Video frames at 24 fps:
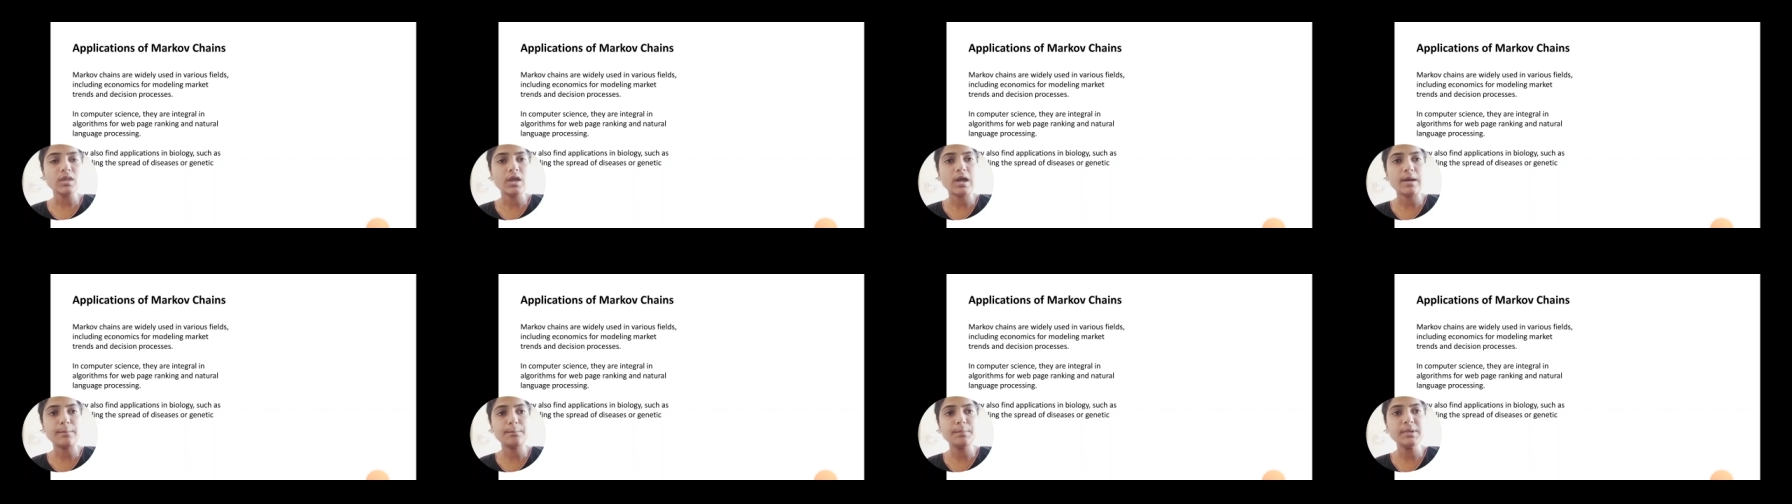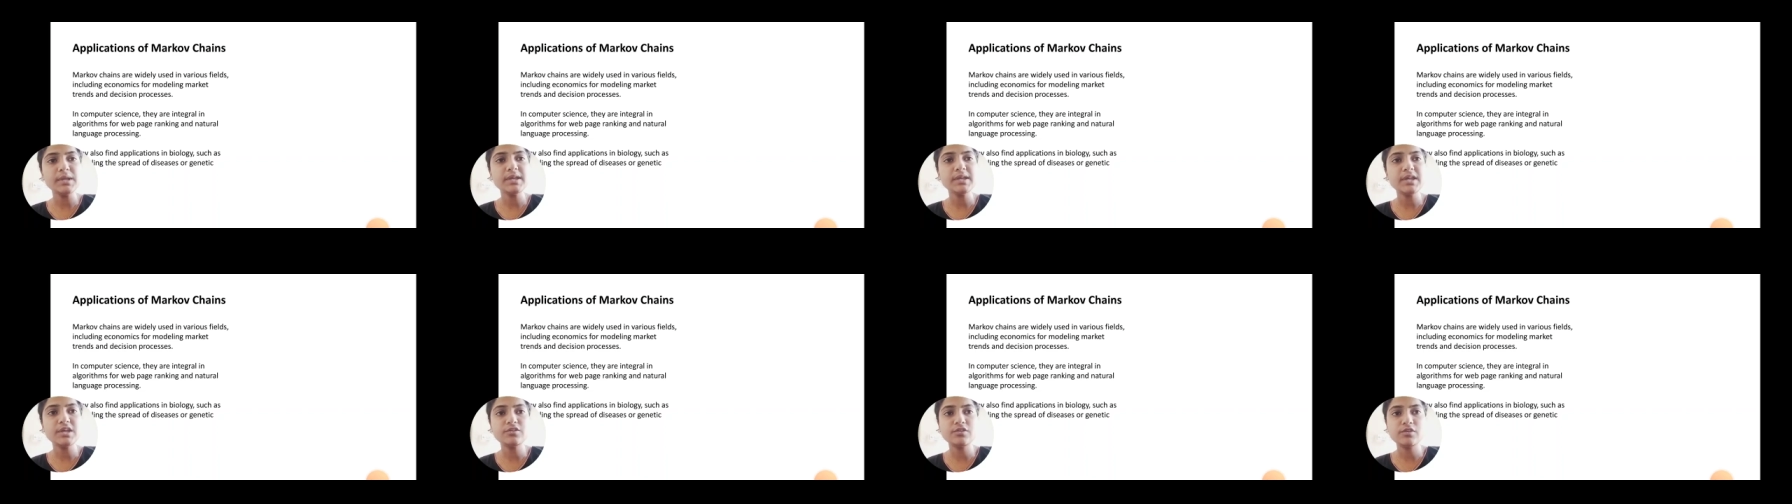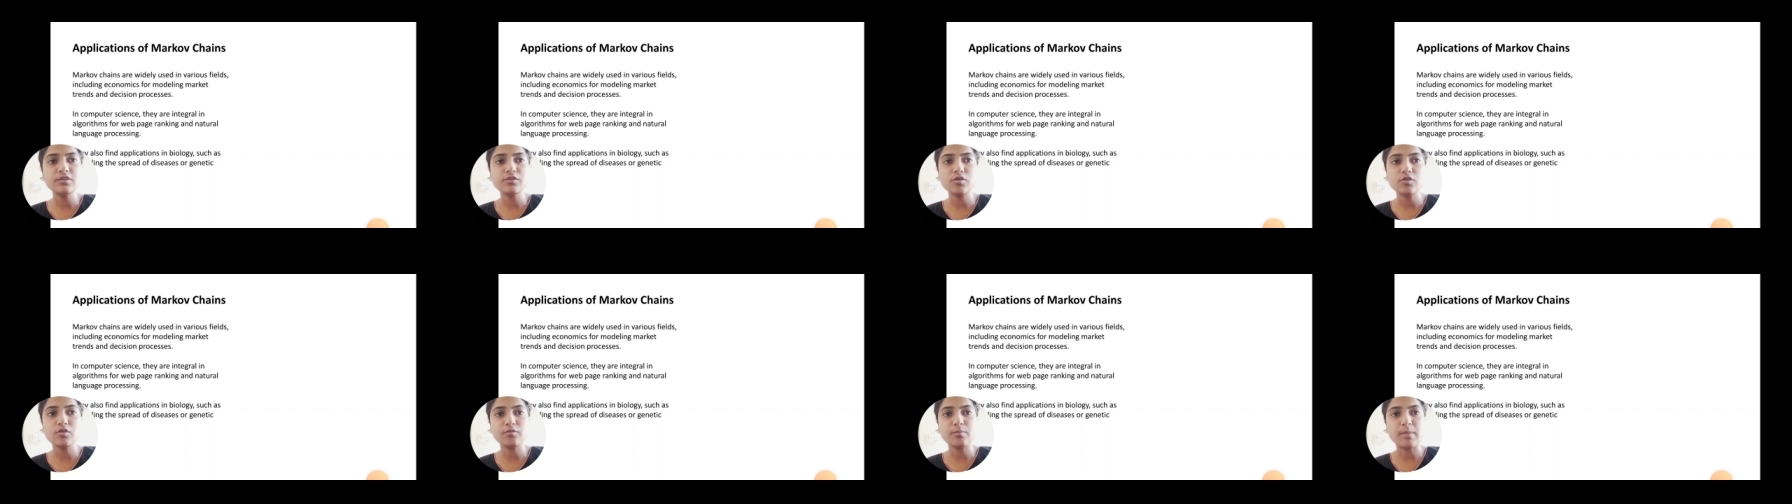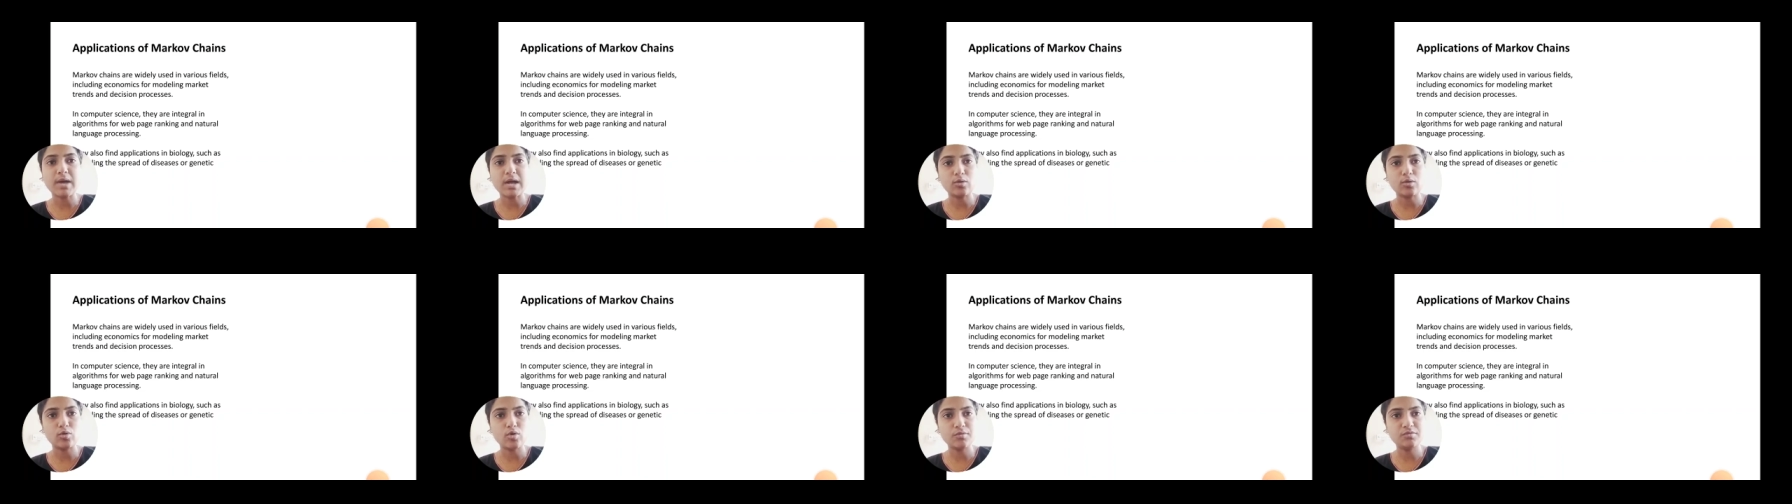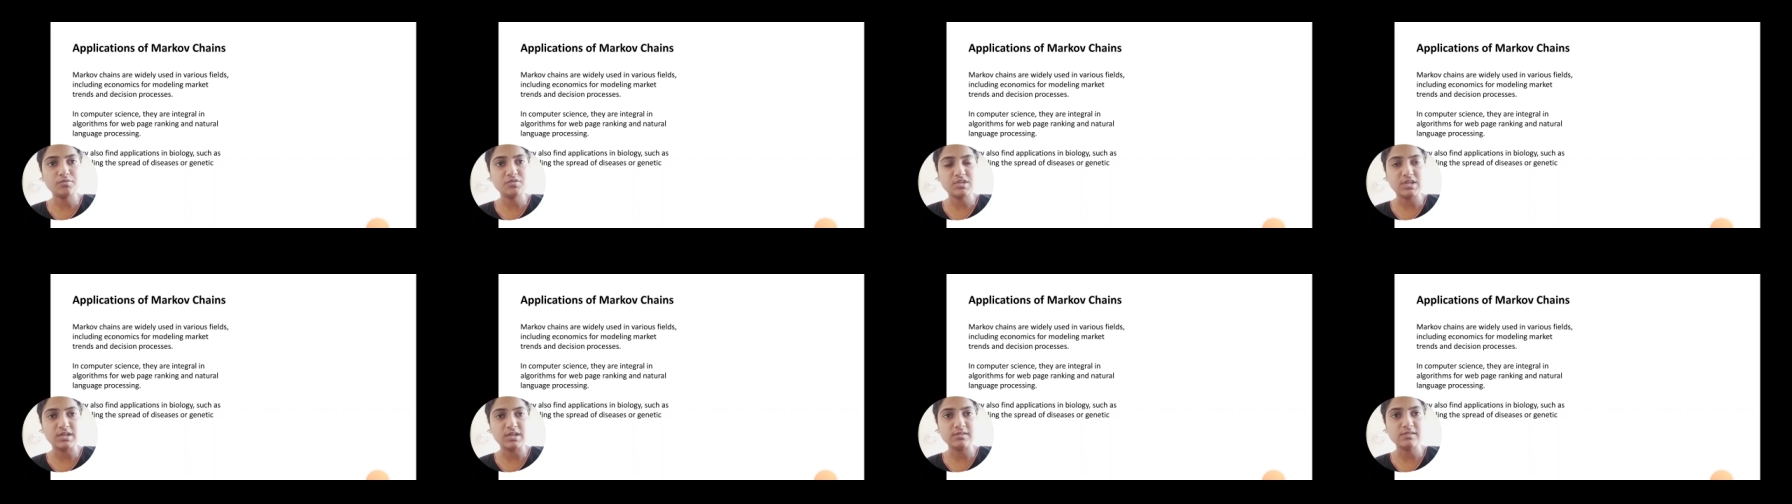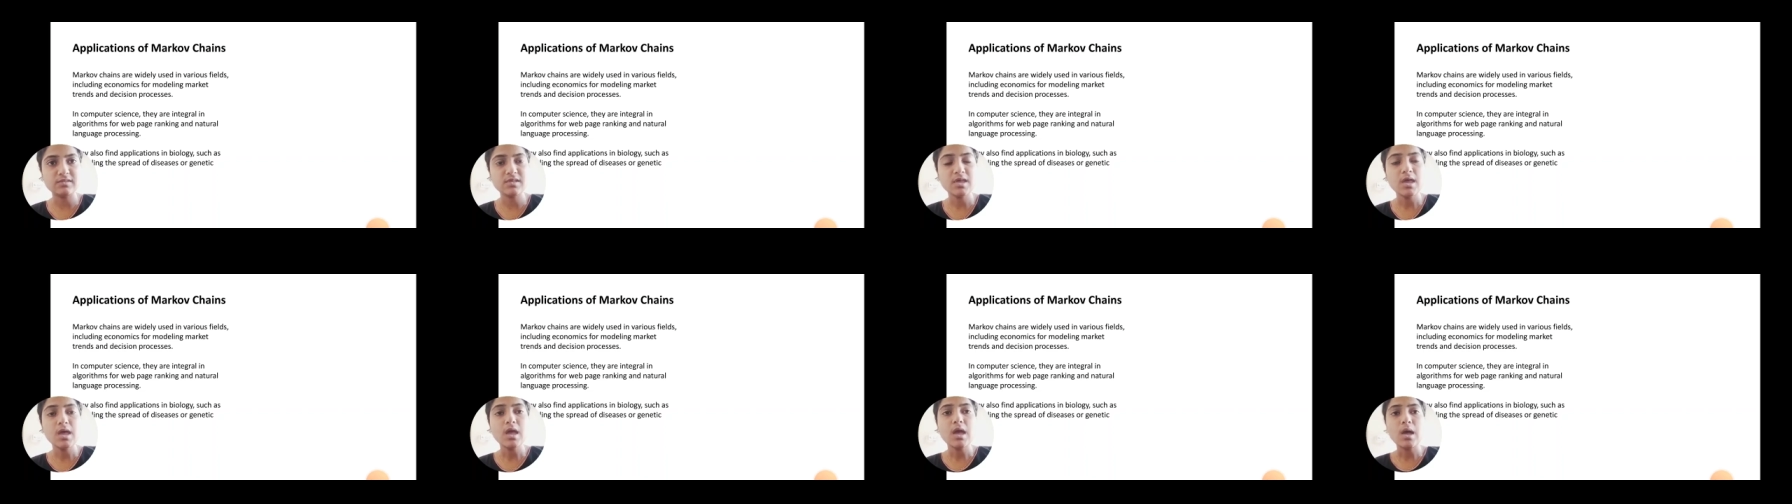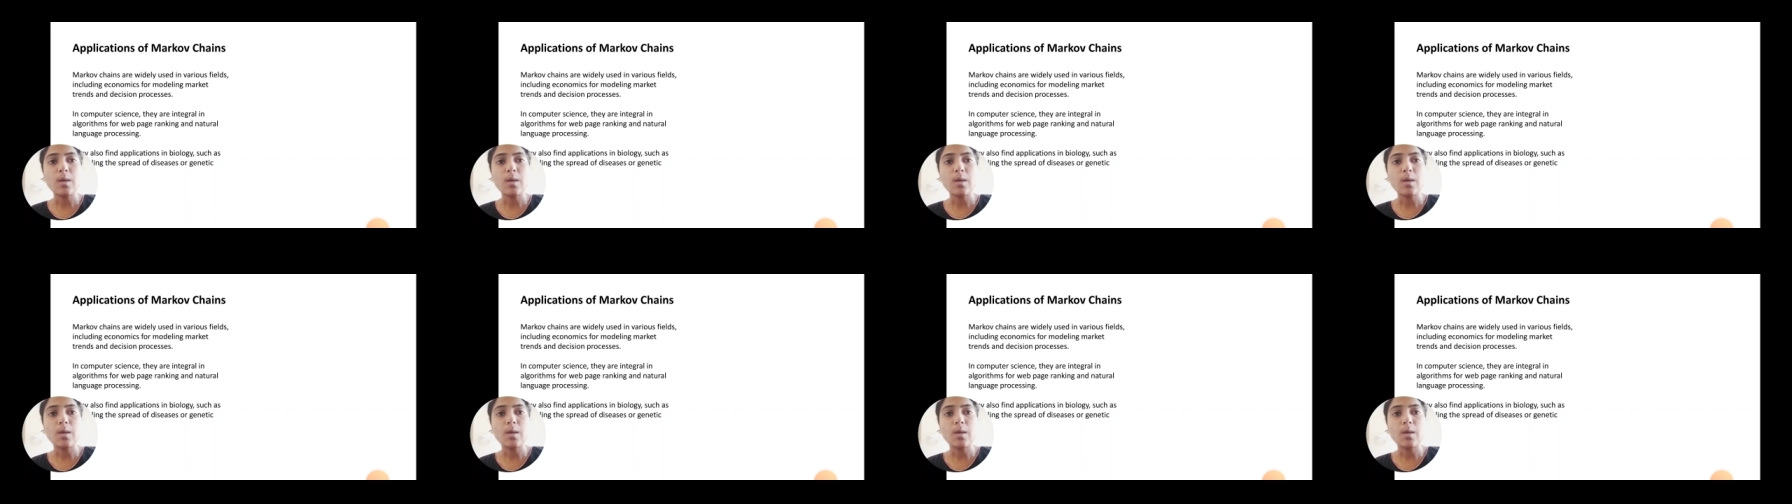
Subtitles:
Applications of Markov chains.